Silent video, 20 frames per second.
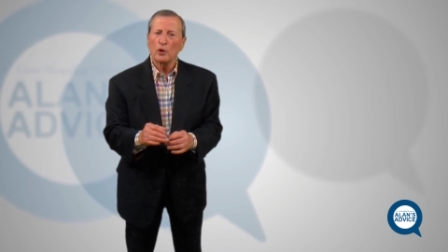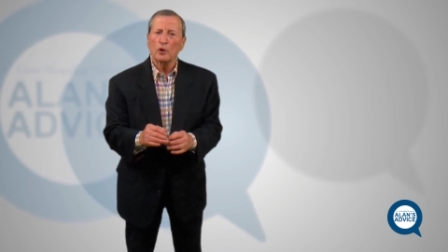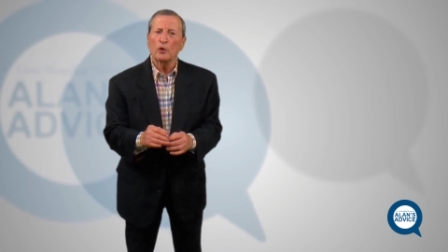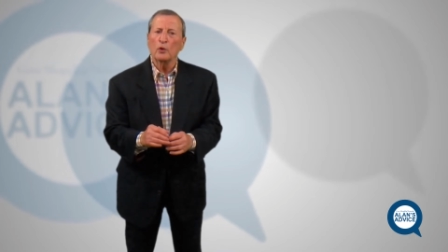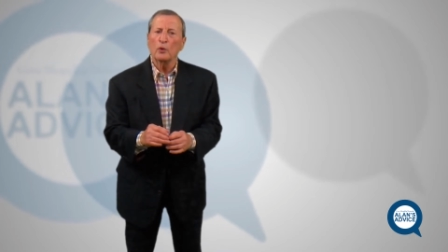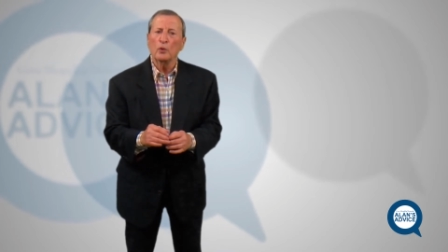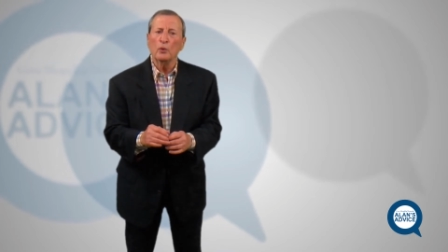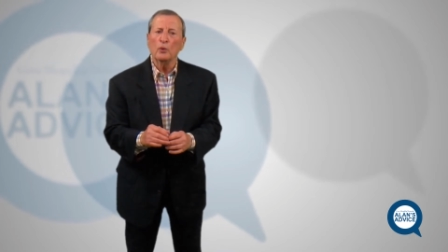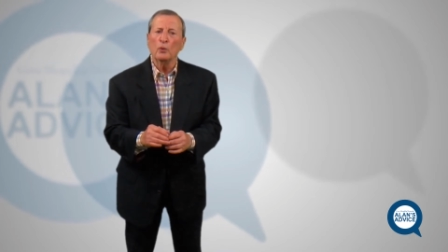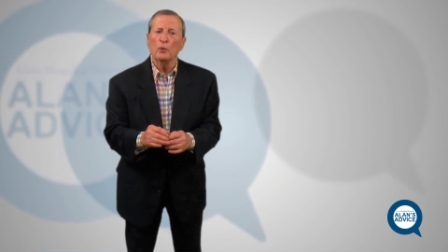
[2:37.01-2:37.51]

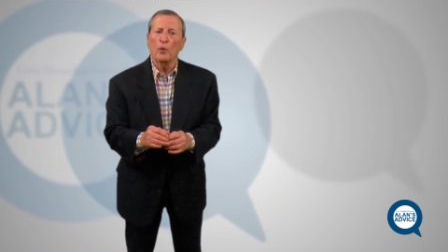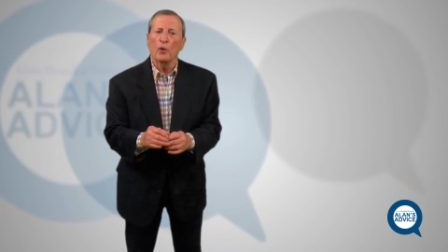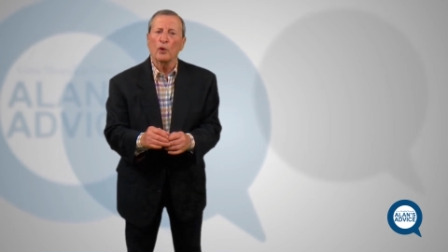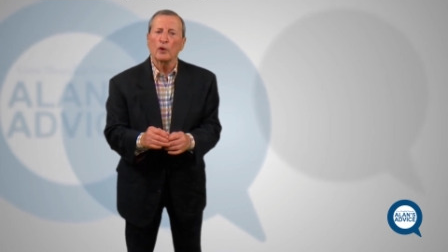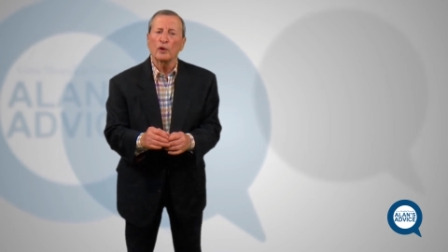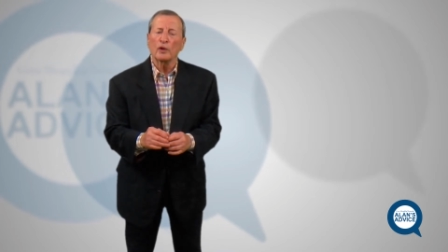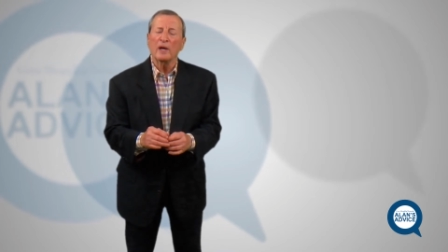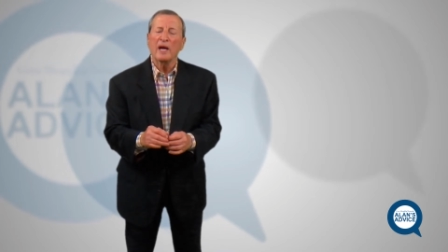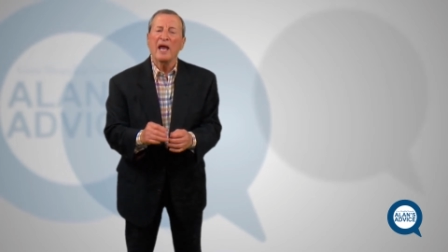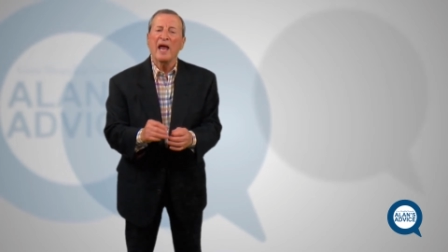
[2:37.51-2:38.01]
cool
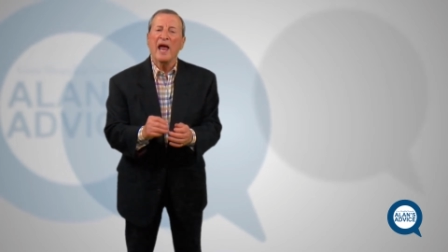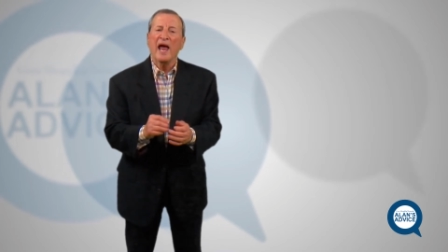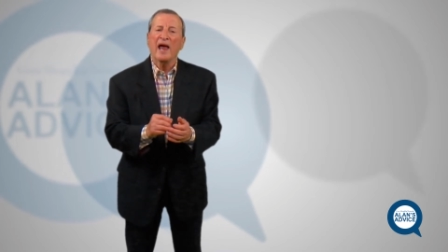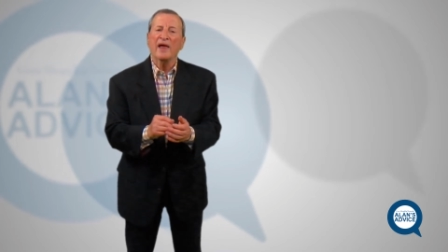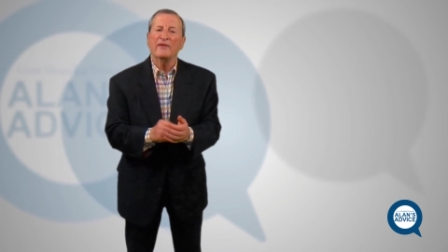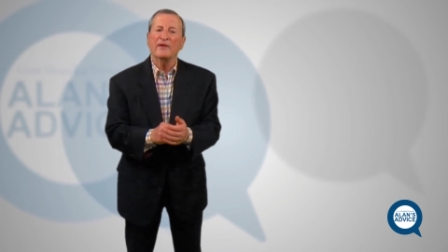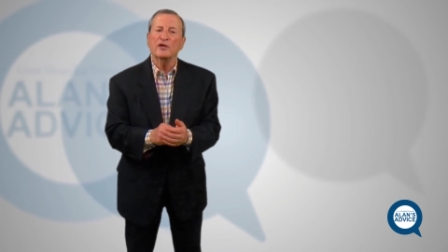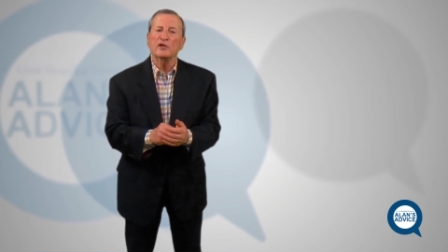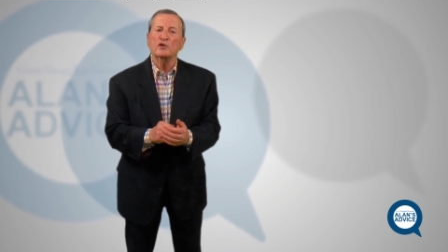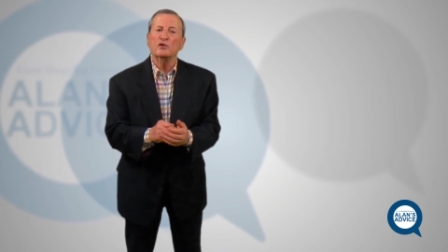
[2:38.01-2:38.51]
water, and
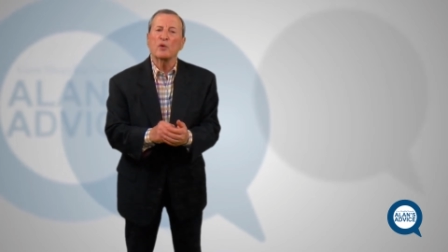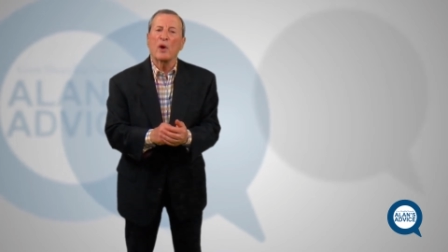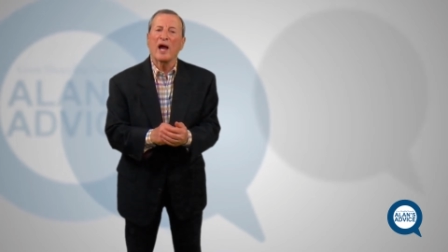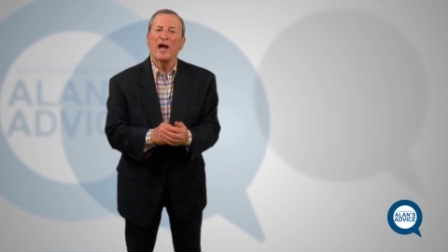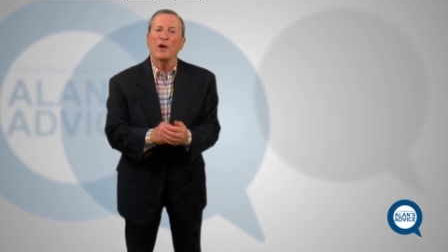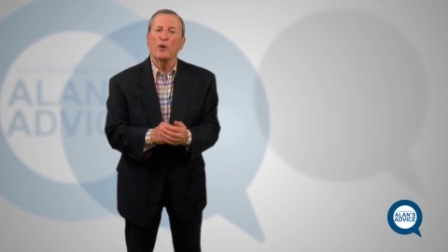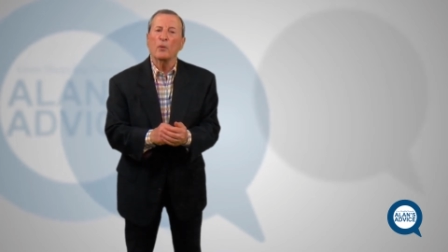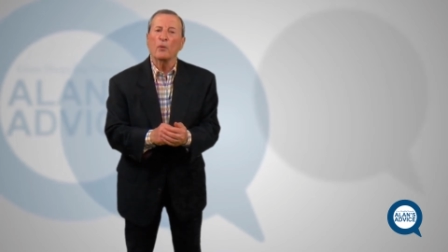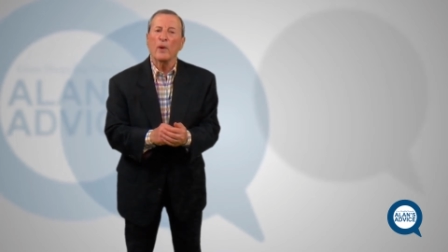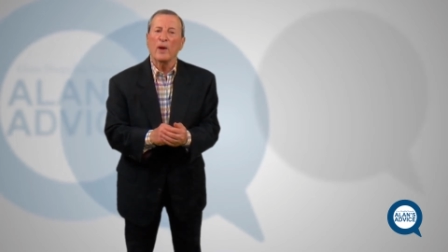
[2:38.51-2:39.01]
then dry
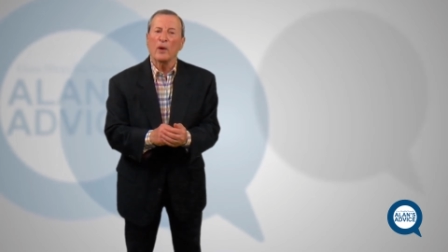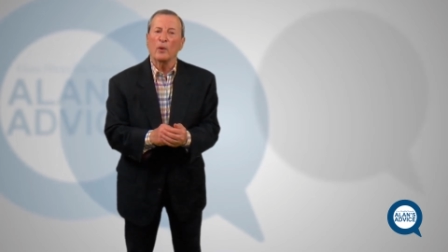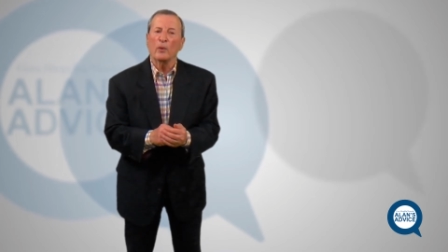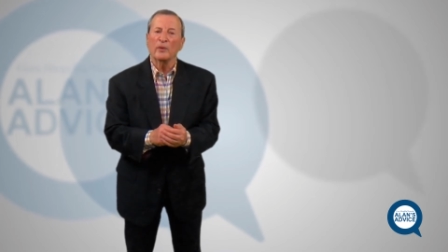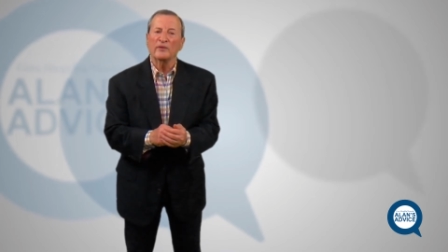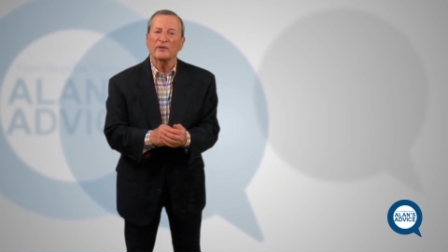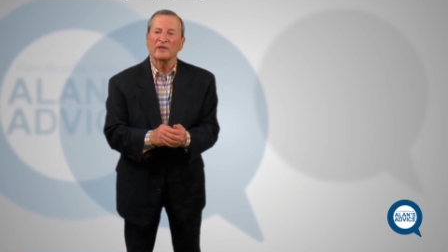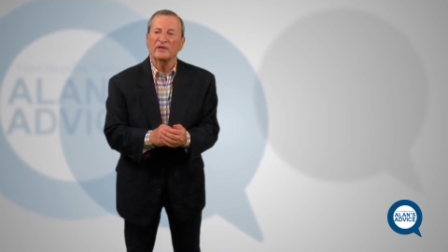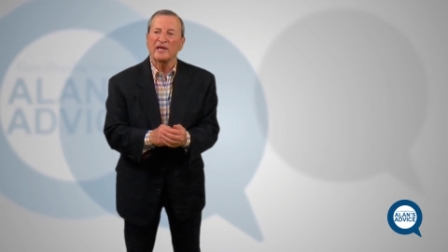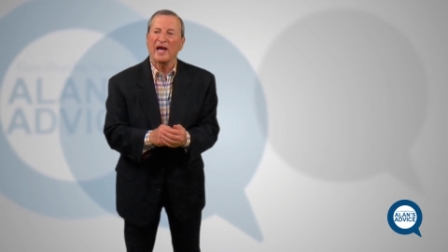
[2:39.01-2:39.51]
it well
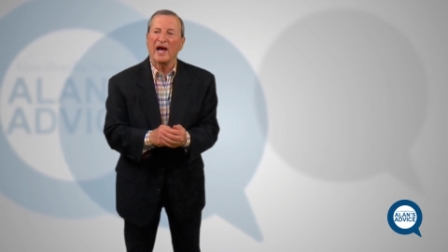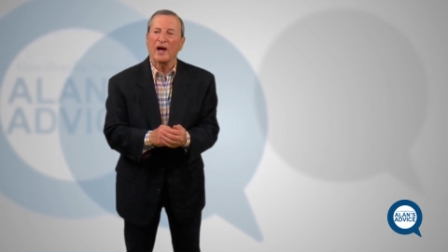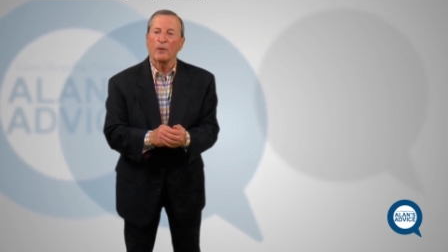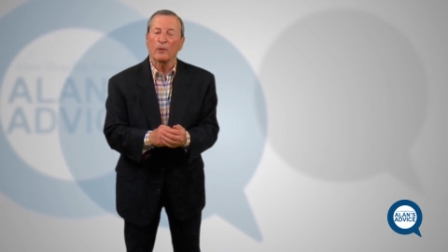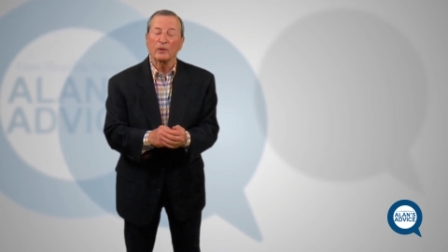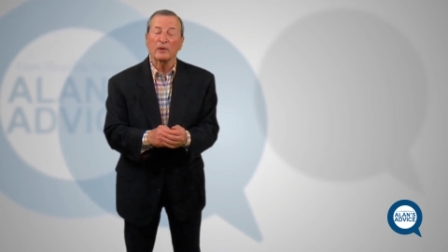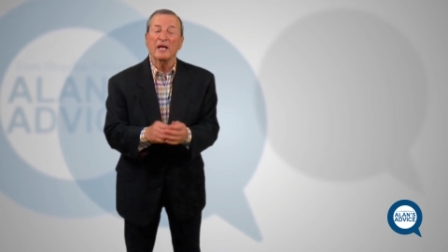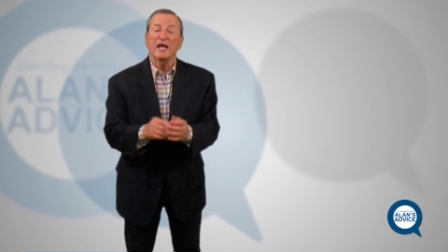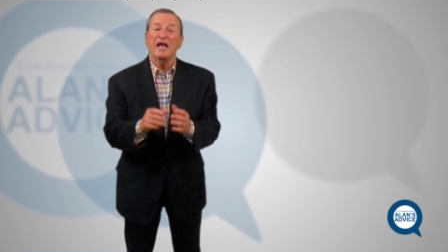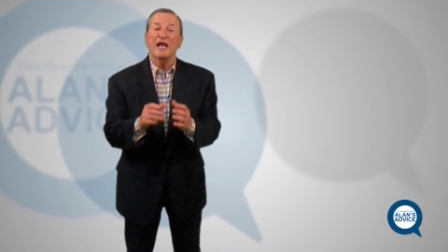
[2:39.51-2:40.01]
with a
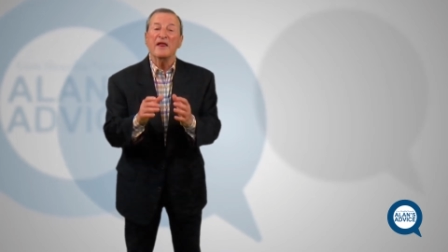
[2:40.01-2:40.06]
towel.